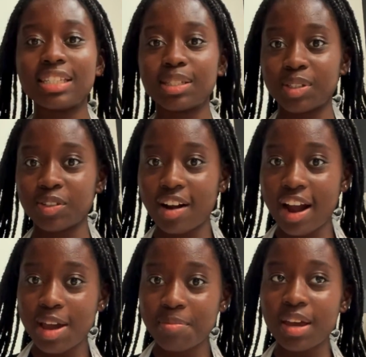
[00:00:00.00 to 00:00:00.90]

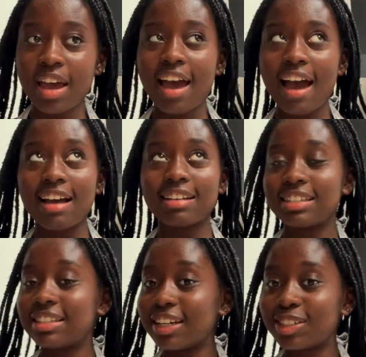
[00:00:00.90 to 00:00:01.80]
subscribe and
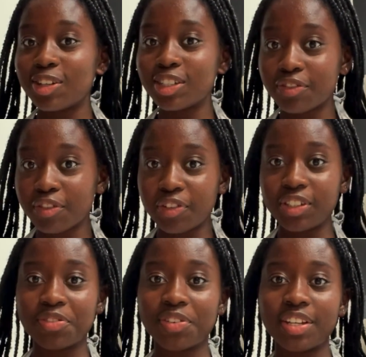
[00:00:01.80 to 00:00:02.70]
stay tuned for
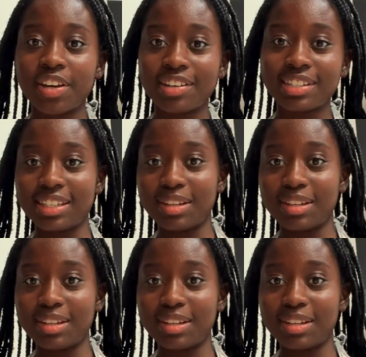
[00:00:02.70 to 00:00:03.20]
future videos.